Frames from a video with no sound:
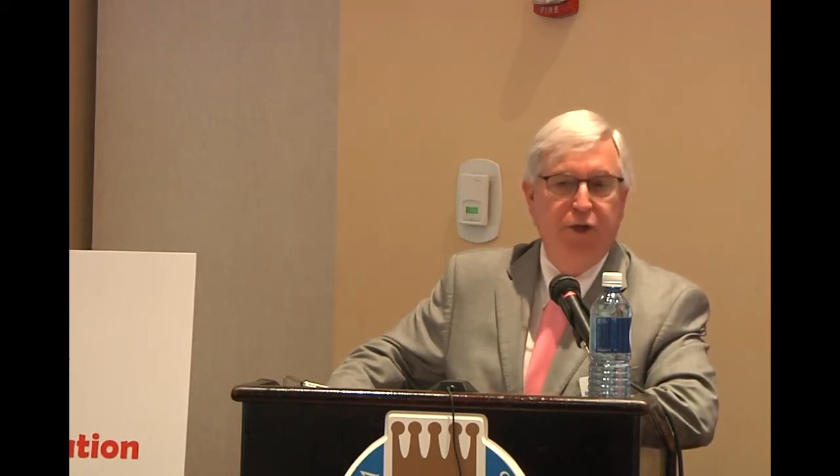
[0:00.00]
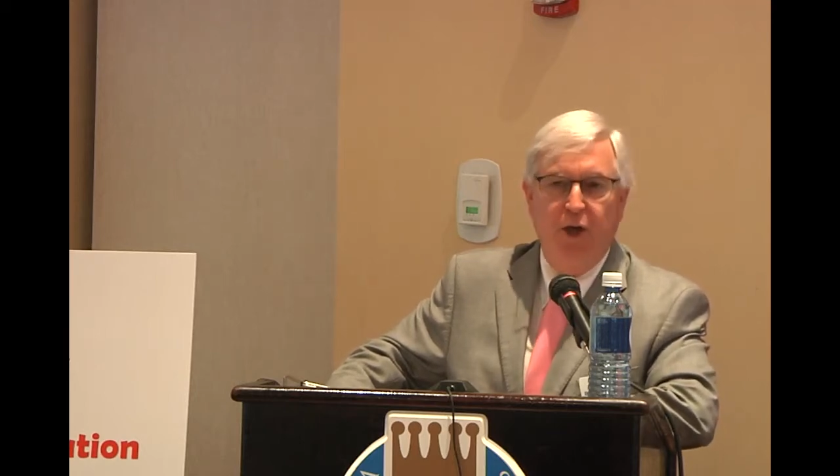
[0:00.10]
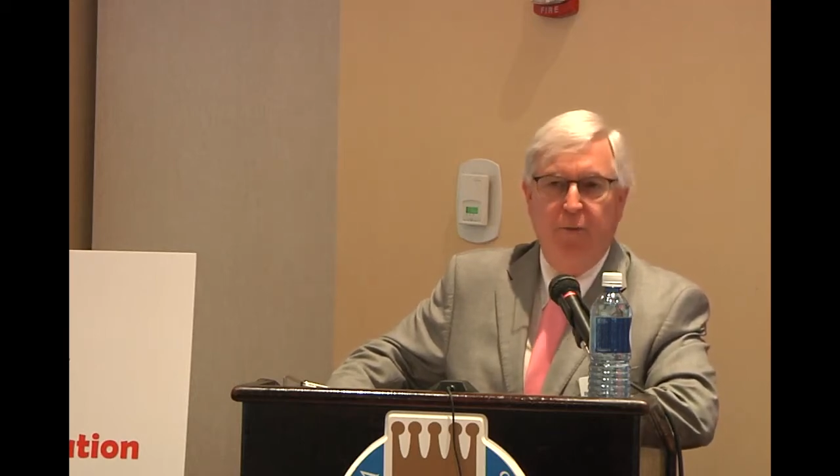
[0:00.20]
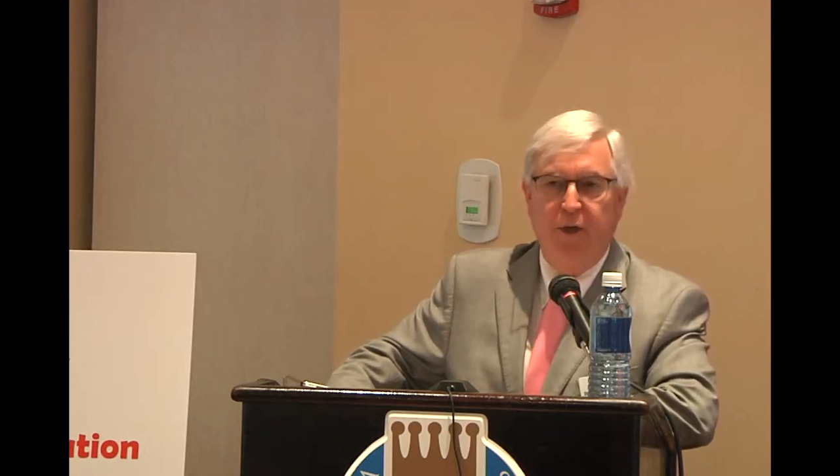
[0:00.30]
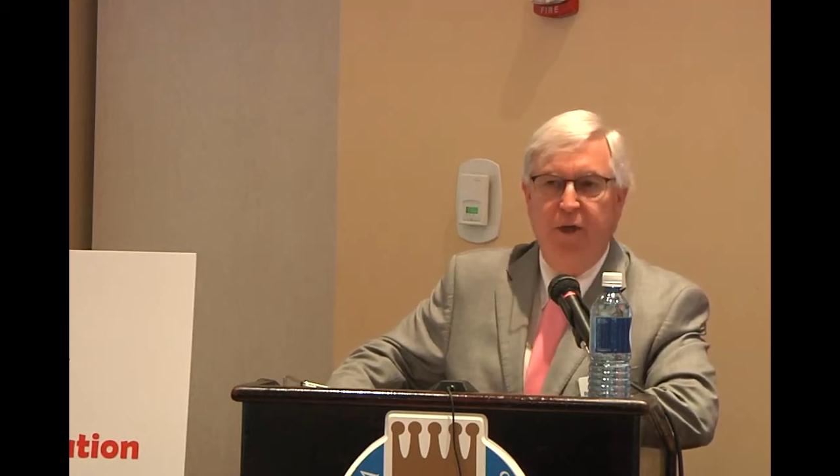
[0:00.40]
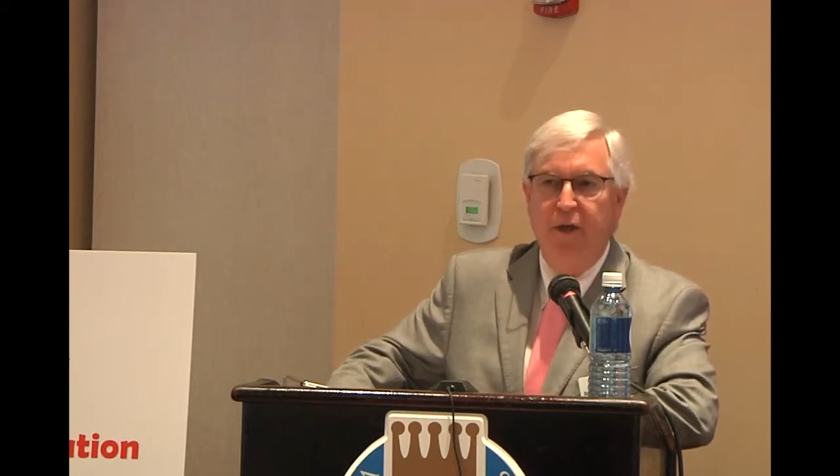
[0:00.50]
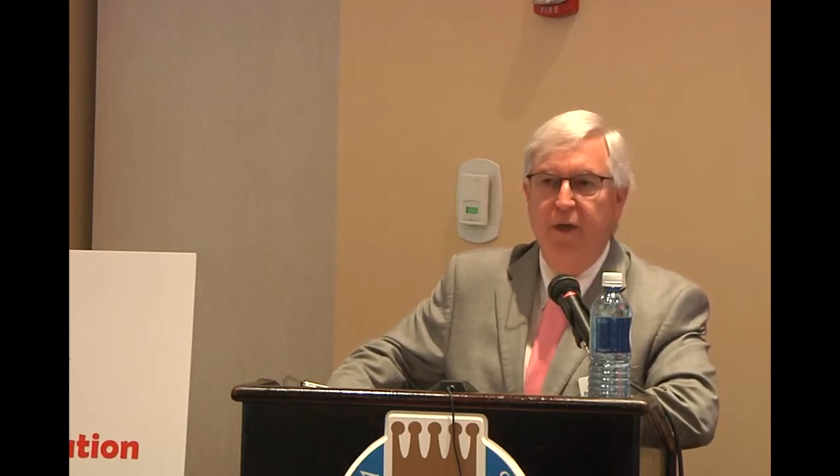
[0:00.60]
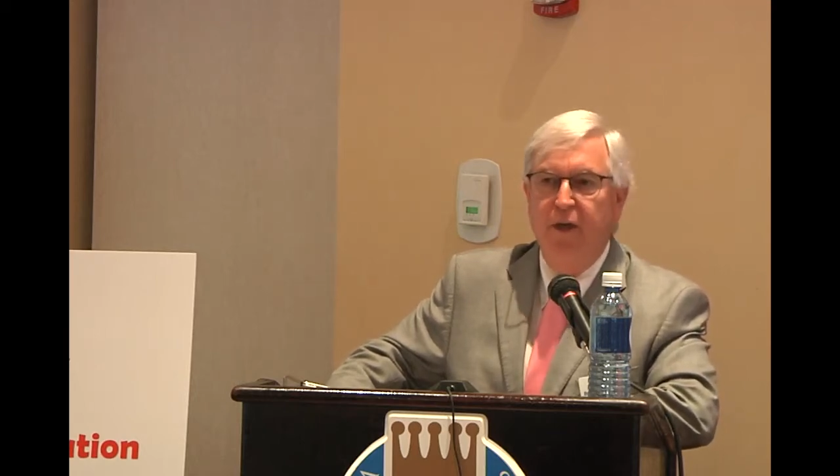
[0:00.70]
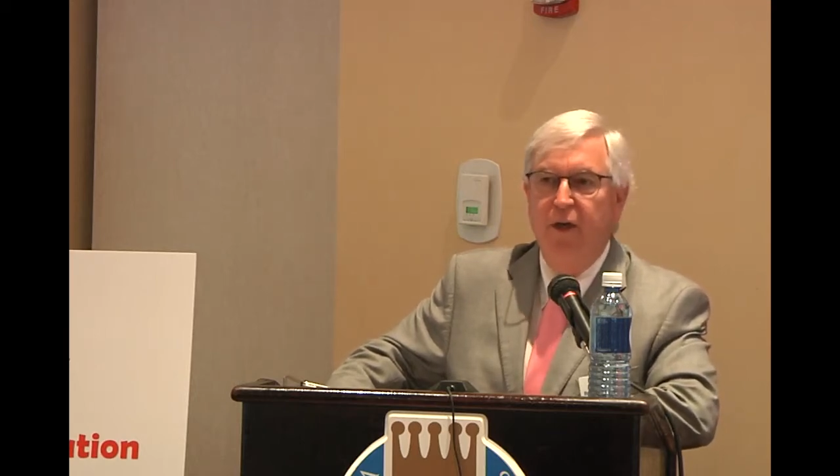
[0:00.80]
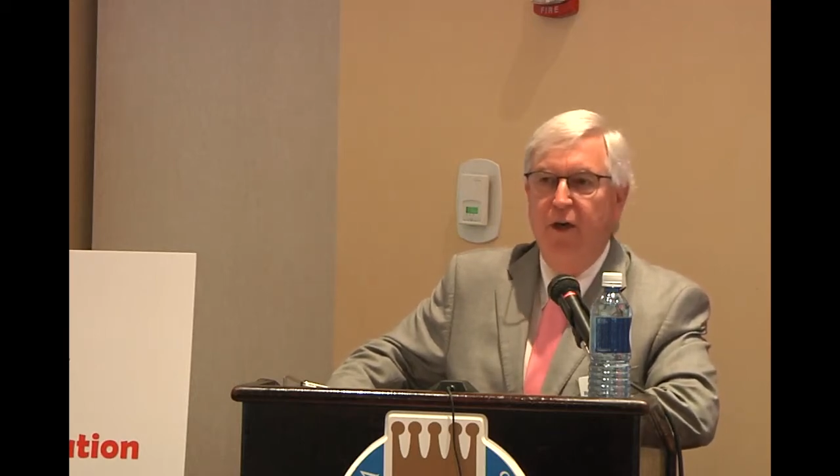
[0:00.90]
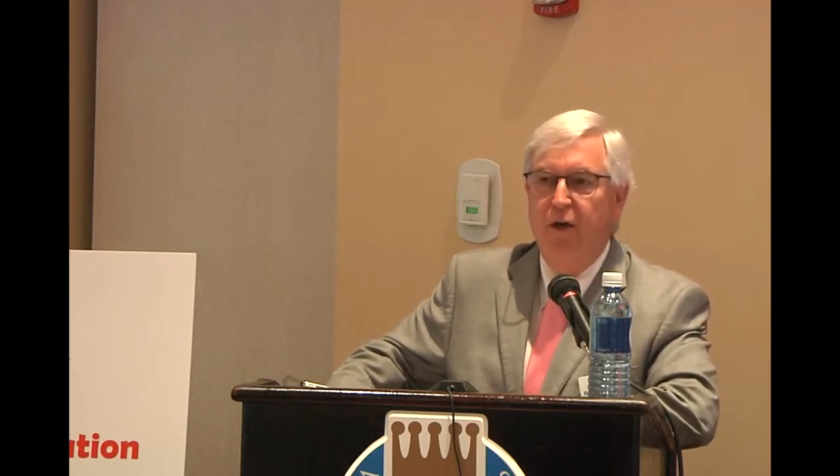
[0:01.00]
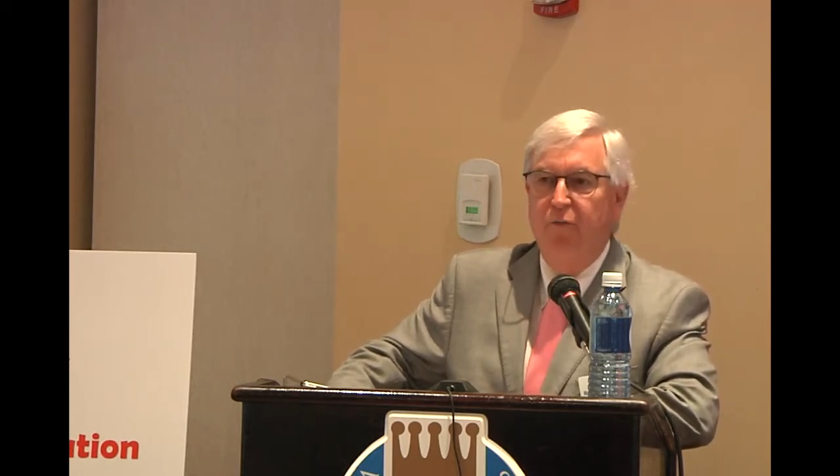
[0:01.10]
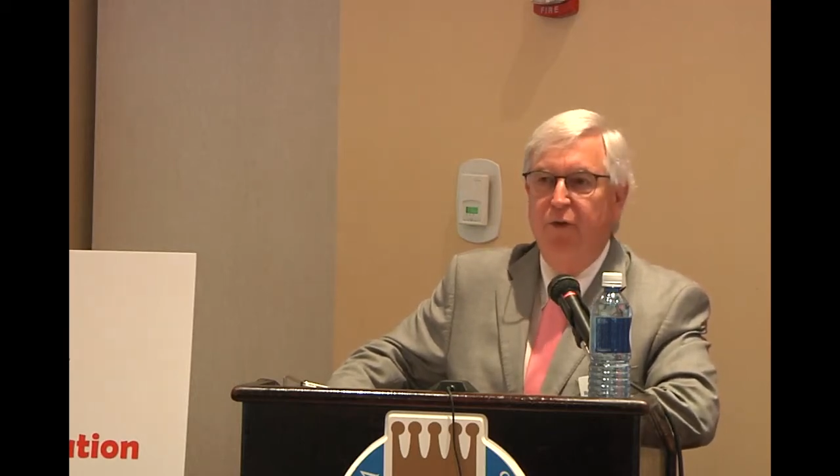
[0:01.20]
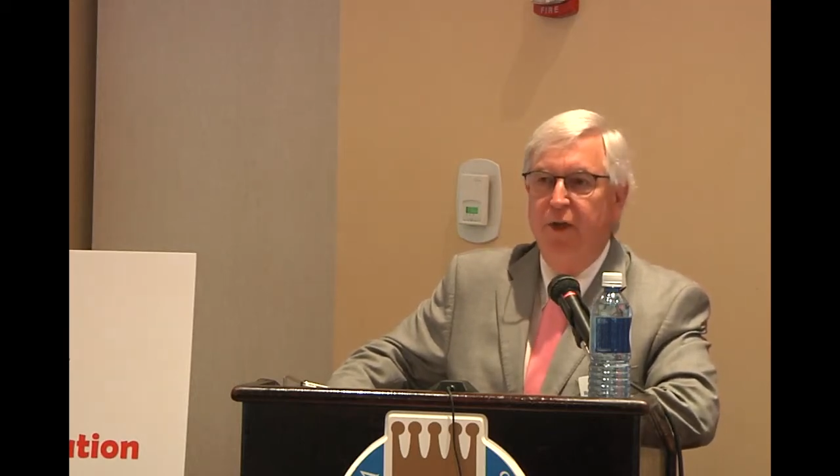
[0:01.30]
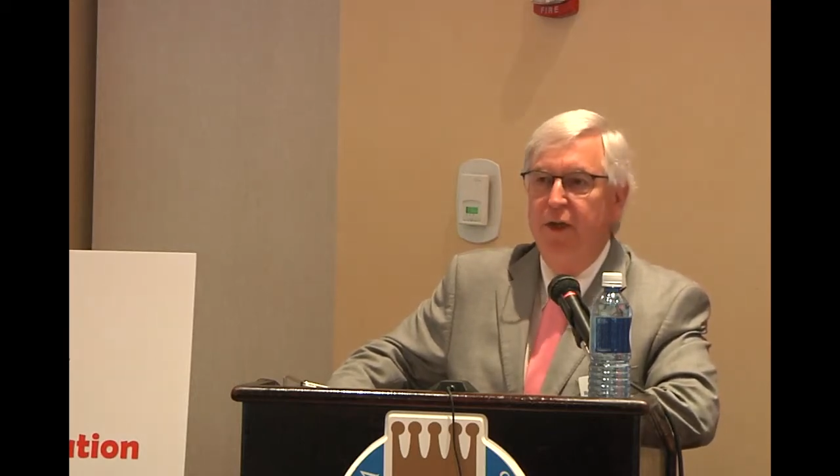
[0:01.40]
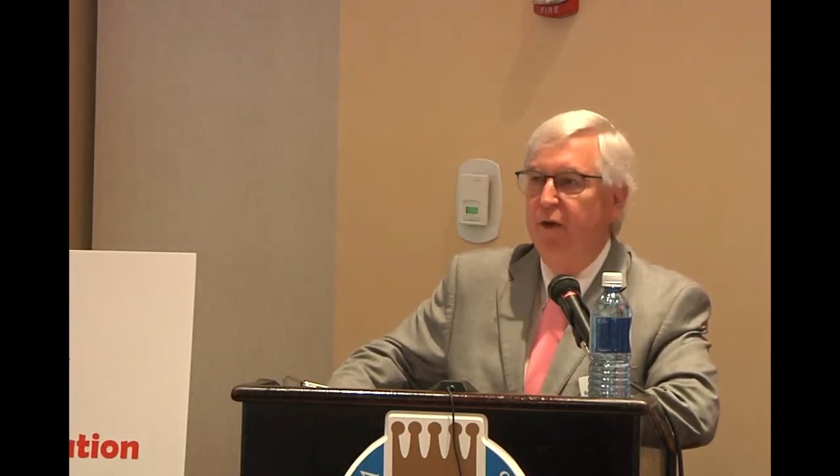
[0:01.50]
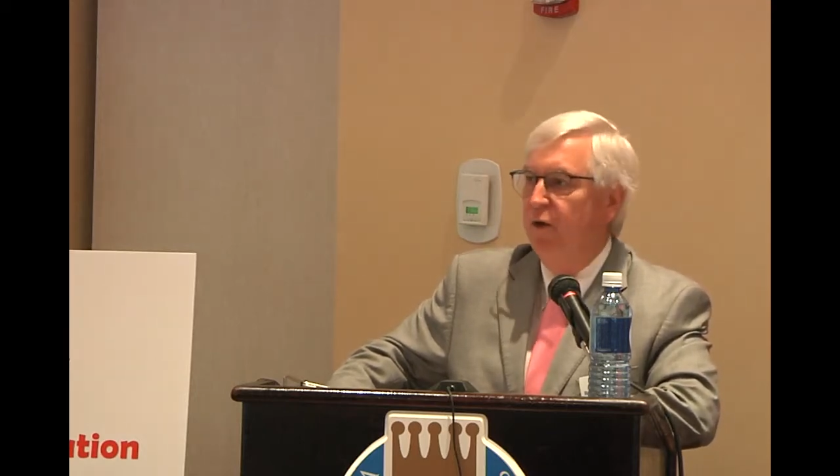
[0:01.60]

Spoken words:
chairman of the